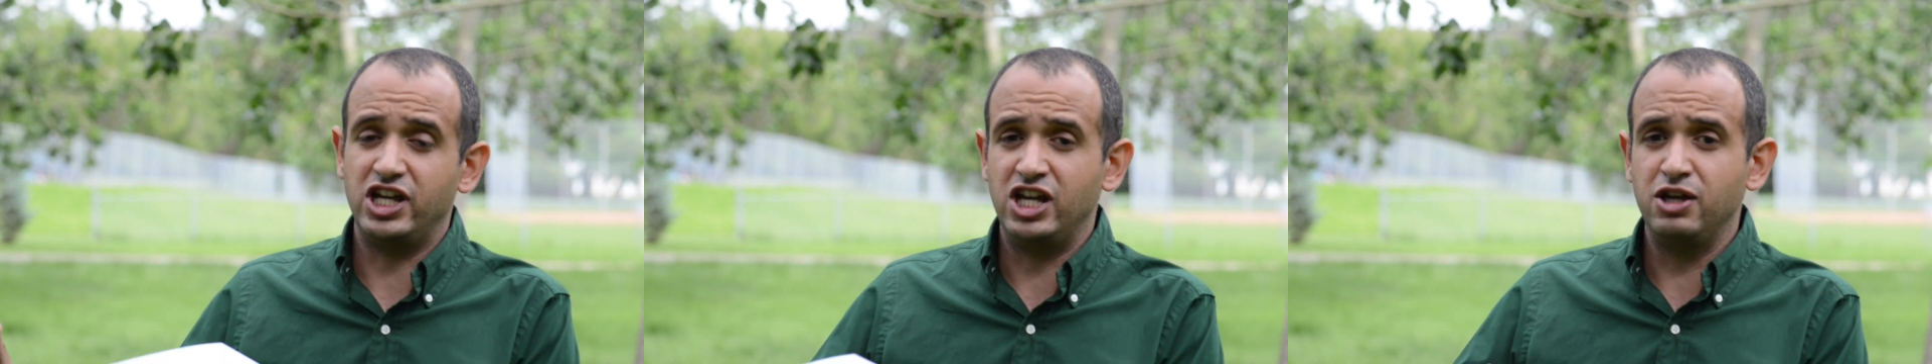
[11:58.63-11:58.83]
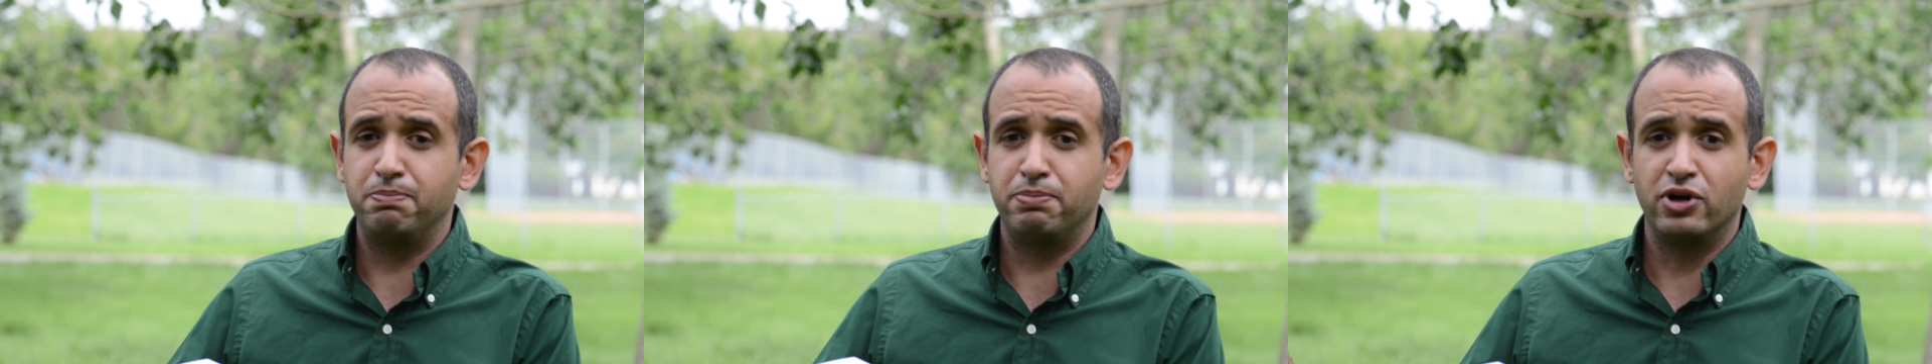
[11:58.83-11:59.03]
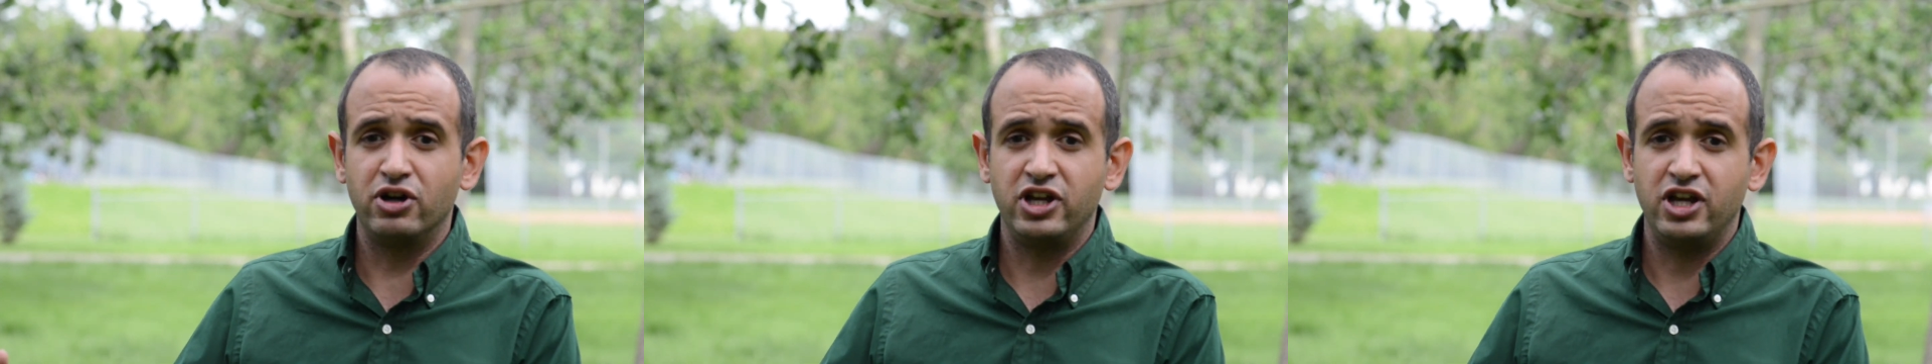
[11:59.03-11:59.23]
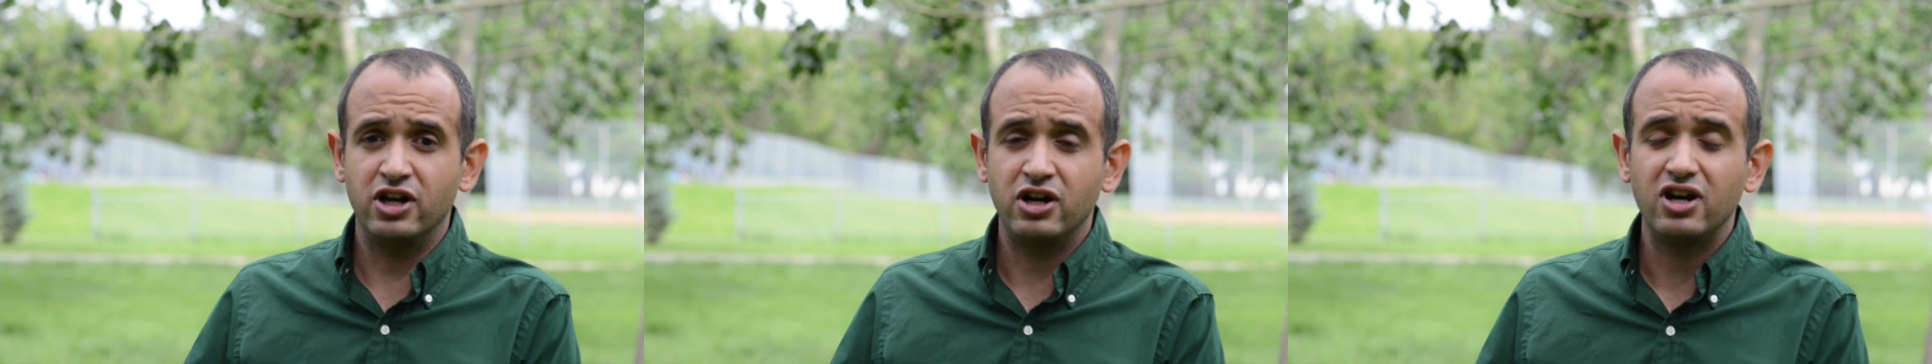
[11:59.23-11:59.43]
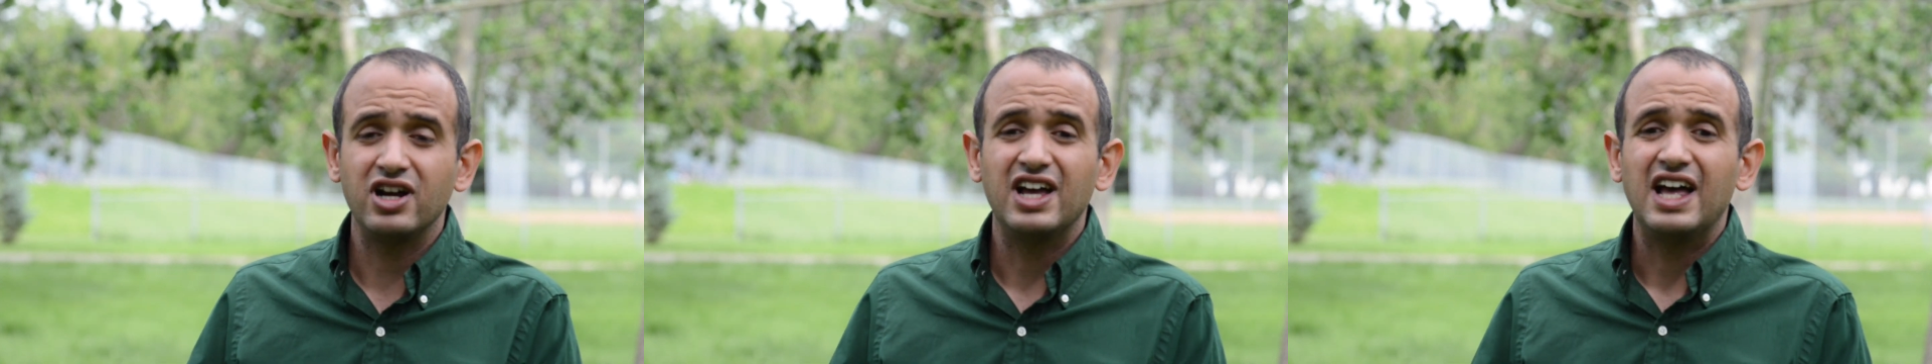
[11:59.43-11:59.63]
E per
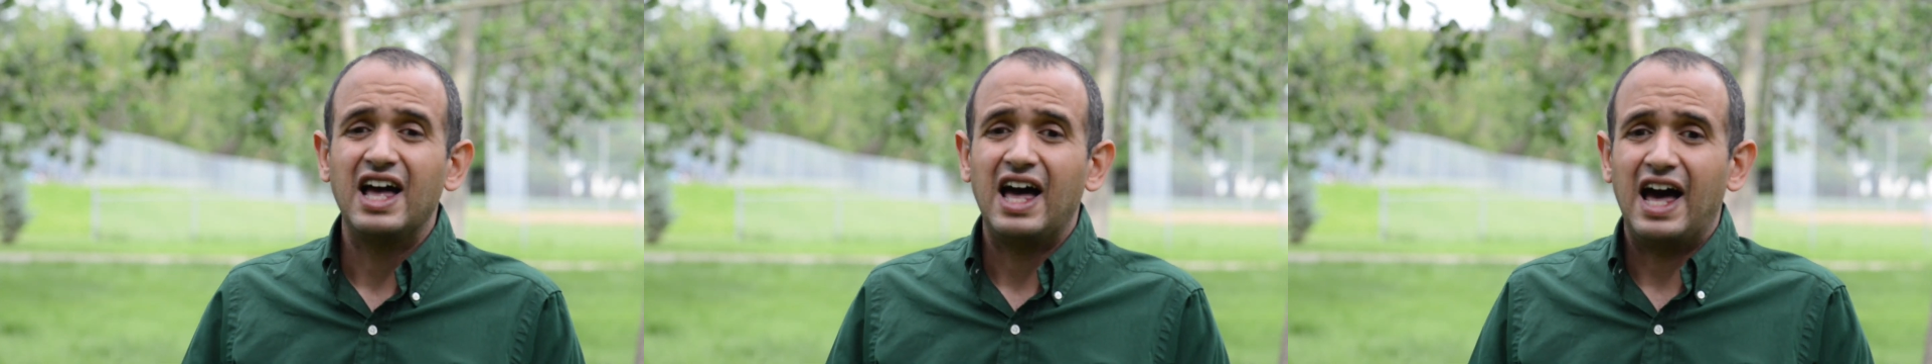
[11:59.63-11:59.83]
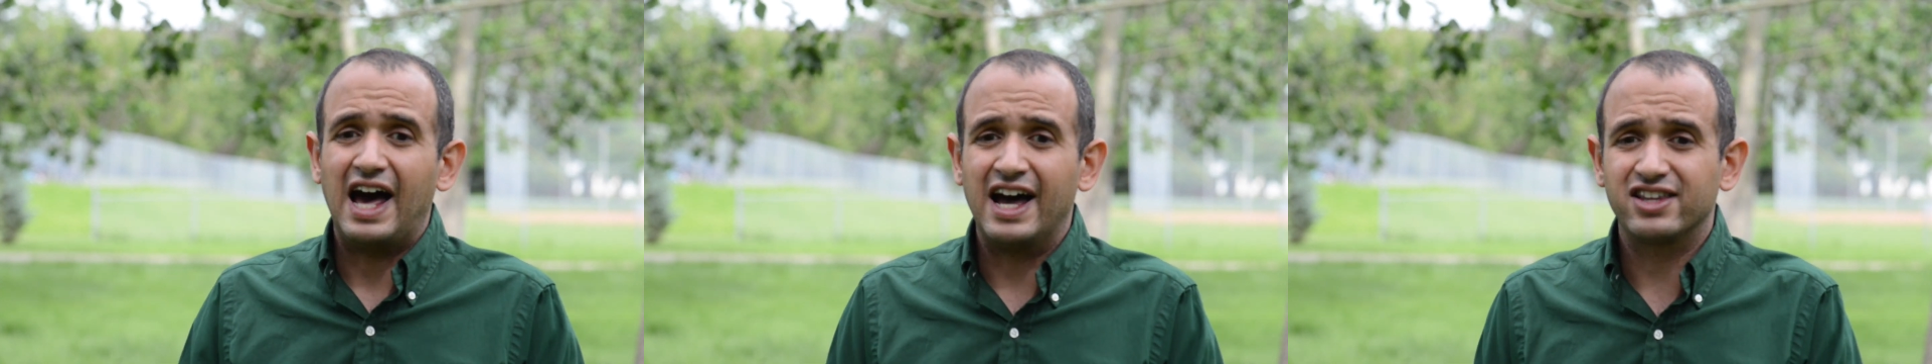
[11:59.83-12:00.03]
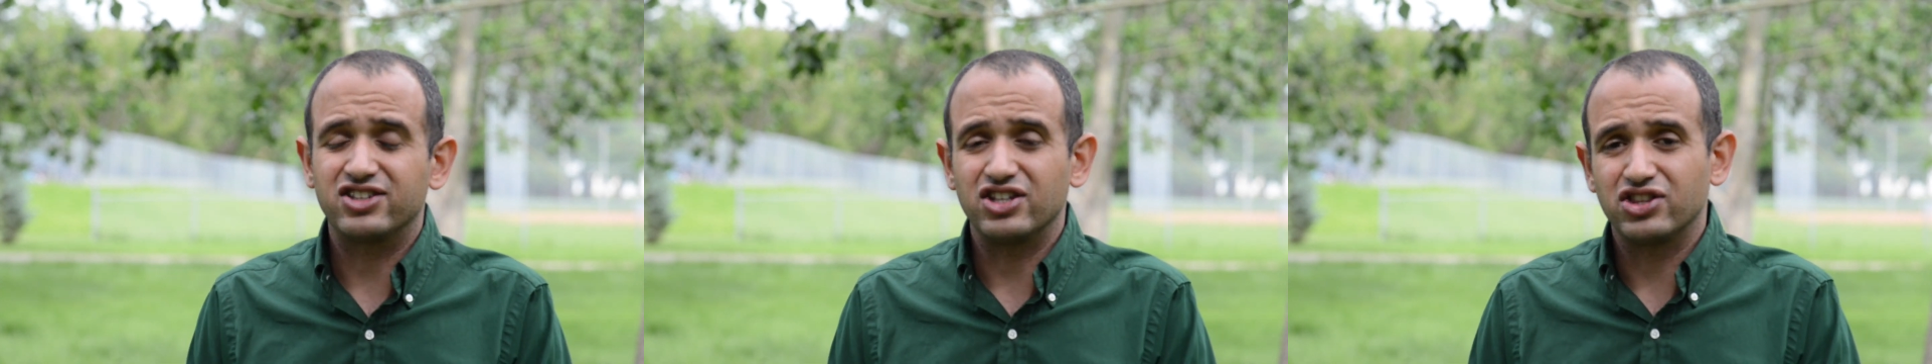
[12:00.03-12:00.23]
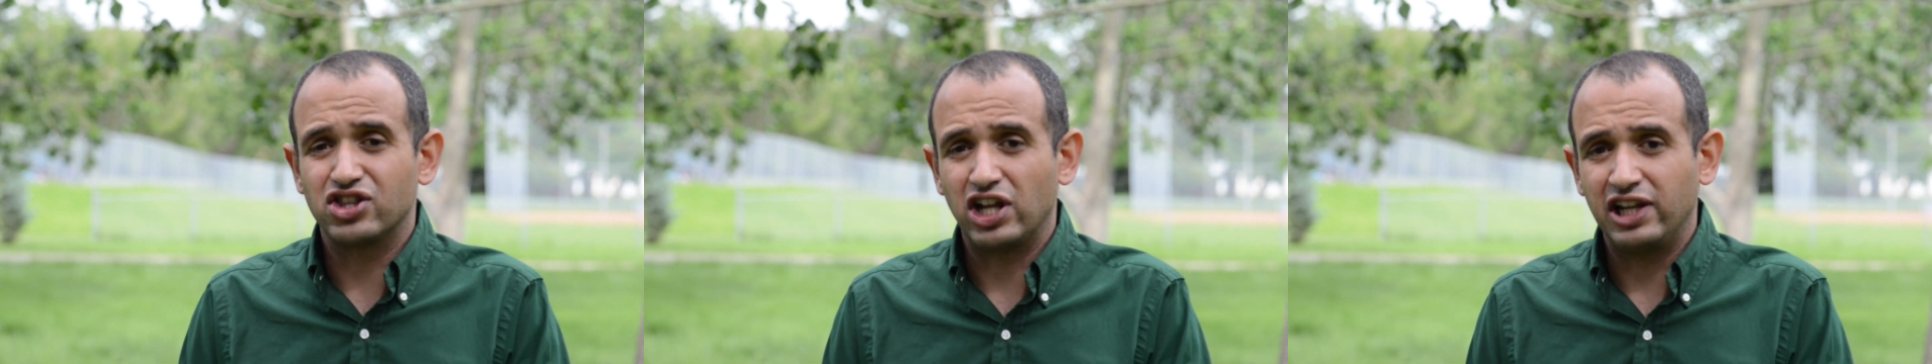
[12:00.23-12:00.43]
year at the